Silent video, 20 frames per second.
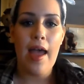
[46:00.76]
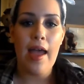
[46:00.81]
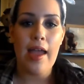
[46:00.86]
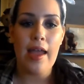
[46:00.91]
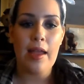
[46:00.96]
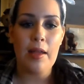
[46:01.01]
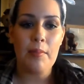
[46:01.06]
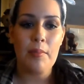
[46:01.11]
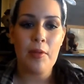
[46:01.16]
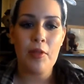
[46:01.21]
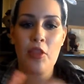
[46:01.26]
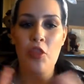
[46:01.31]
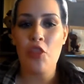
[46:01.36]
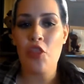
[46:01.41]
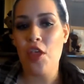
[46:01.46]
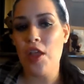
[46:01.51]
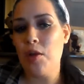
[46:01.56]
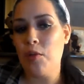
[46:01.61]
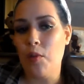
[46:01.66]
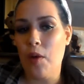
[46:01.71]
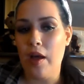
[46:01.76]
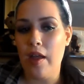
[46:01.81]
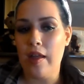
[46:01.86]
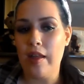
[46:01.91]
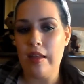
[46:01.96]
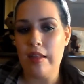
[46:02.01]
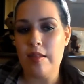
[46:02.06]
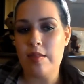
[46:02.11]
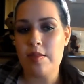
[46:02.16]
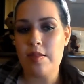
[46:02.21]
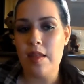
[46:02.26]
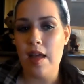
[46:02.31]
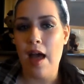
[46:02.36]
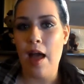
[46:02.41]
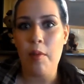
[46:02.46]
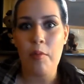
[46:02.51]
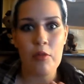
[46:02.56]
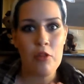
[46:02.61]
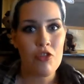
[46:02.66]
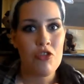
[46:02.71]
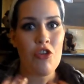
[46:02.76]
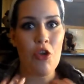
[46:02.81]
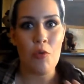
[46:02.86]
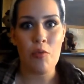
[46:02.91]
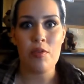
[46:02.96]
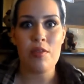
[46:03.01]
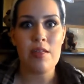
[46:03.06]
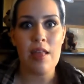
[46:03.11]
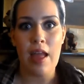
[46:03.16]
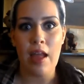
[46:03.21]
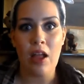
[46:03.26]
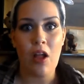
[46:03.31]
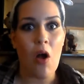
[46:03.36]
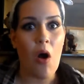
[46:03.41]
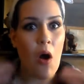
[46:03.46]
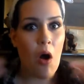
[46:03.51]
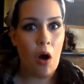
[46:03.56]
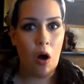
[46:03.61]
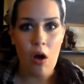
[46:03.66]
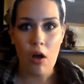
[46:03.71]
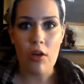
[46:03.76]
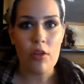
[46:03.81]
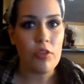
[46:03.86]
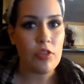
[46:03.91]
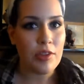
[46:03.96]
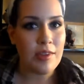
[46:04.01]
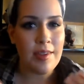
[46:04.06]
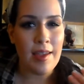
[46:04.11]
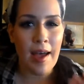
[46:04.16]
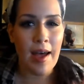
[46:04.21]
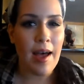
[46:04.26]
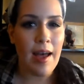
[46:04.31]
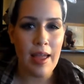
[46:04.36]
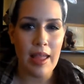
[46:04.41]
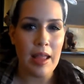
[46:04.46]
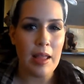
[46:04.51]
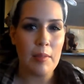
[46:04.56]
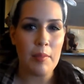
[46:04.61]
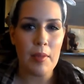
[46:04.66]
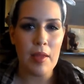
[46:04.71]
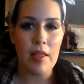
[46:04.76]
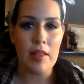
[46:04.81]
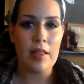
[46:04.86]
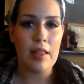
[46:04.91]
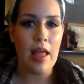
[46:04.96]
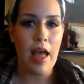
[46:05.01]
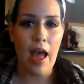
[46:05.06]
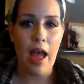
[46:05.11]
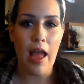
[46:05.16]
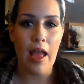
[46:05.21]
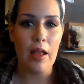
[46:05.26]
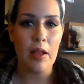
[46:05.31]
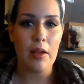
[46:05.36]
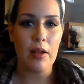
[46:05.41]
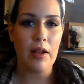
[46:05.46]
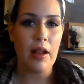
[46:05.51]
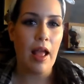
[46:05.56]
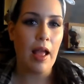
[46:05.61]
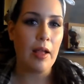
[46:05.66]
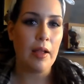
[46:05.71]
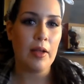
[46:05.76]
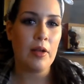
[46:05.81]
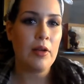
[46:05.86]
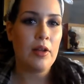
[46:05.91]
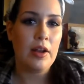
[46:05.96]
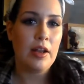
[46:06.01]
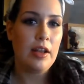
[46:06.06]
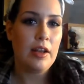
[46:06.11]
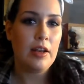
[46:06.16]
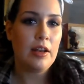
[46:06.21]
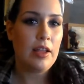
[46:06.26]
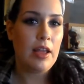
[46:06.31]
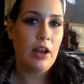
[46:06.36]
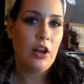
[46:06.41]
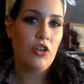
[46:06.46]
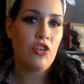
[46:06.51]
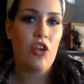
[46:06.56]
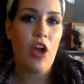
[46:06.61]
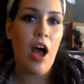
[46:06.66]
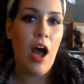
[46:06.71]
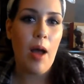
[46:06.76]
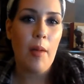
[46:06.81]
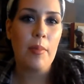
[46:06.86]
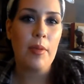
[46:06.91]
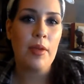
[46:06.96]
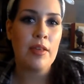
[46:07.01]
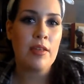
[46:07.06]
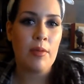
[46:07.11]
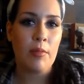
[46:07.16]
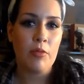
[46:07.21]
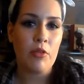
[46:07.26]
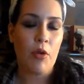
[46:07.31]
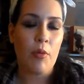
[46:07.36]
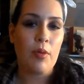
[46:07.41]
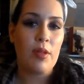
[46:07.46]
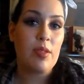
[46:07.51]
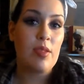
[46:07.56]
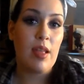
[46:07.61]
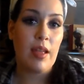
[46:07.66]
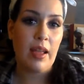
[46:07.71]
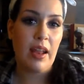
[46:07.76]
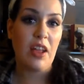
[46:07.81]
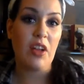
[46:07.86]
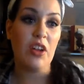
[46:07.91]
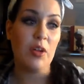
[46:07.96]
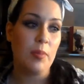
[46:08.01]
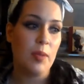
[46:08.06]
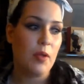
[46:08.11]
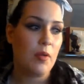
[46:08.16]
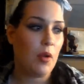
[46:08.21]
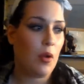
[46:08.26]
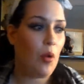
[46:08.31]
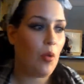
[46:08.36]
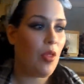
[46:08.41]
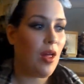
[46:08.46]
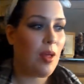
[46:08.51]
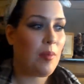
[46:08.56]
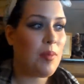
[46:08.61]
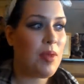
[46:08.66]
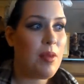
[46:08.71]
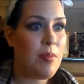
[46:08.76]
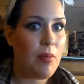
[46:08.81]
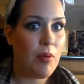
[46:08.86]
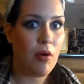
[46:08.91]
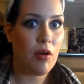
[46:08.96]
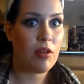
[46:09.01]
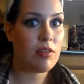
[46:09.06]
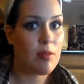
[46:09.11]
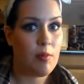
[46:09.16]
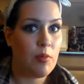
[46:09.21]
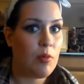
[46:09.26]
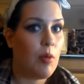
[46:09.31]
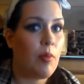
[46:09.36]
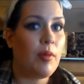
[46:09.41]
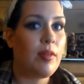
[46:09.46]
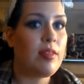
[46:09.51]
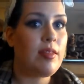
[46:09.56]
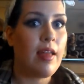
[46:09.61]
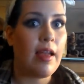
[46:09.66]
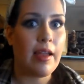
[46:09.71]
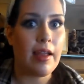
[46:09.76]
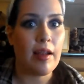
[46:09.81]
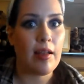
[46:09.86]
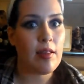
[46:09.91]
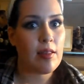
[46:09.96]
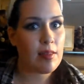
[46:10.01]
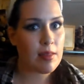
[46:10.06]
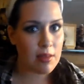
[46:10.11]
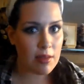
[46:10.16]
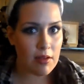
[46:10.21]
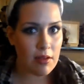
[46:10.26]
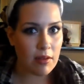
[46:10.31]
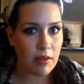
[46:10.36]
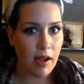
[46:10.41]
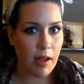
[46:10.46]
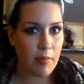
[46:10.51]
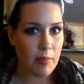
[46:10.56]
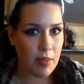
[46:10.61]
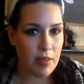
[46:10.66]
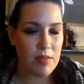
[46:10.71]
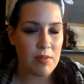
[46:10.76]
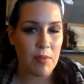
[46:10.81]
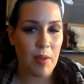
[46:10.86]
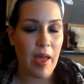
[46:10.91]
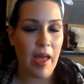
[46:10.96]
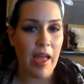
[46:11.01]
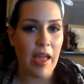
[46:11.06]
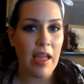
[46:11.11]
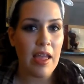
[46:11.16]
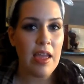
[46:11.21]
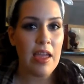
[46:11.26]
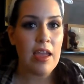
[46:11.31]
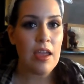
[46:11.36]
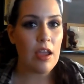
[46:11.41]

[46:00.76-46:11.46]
But the thing was, I was so sick all the time, and that I couldn't get a job because I was always sick, and I couldn't be around a whole lot of people because I'm always sick, and still I'm this way.